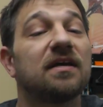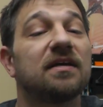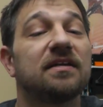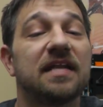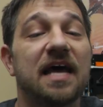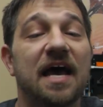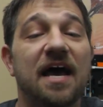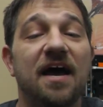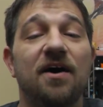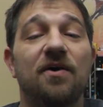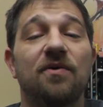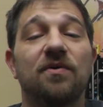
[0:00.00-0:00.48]

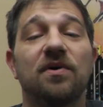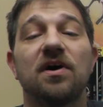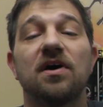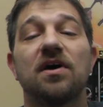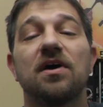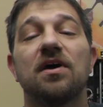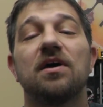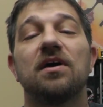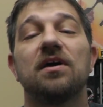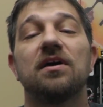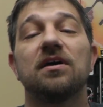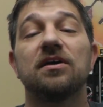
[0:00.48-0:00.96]

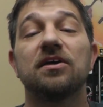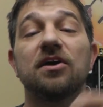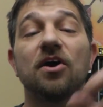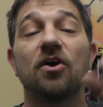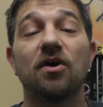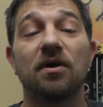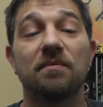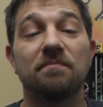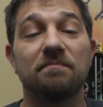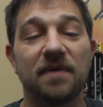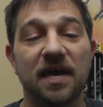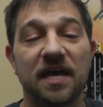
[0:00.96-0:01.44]
Now,
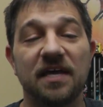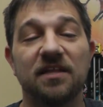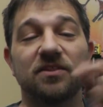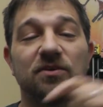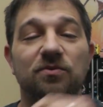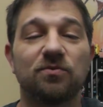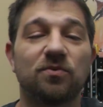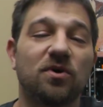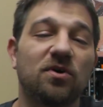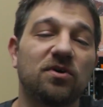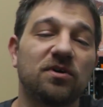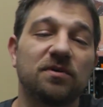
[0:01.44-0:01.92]
go and make
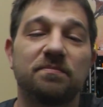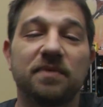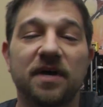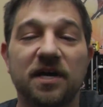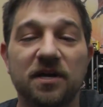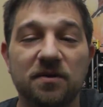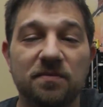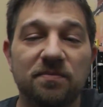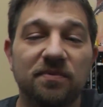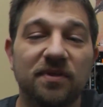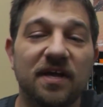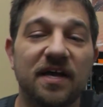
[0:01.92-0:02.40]
the world a
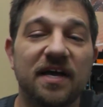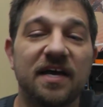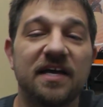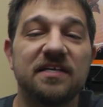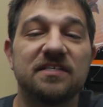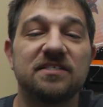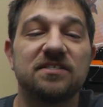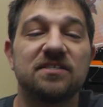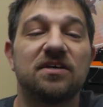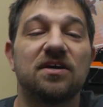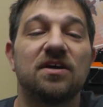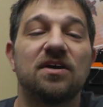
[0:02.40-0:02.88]
better
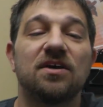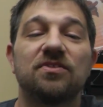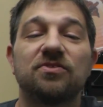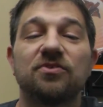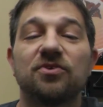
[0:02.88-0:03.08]
place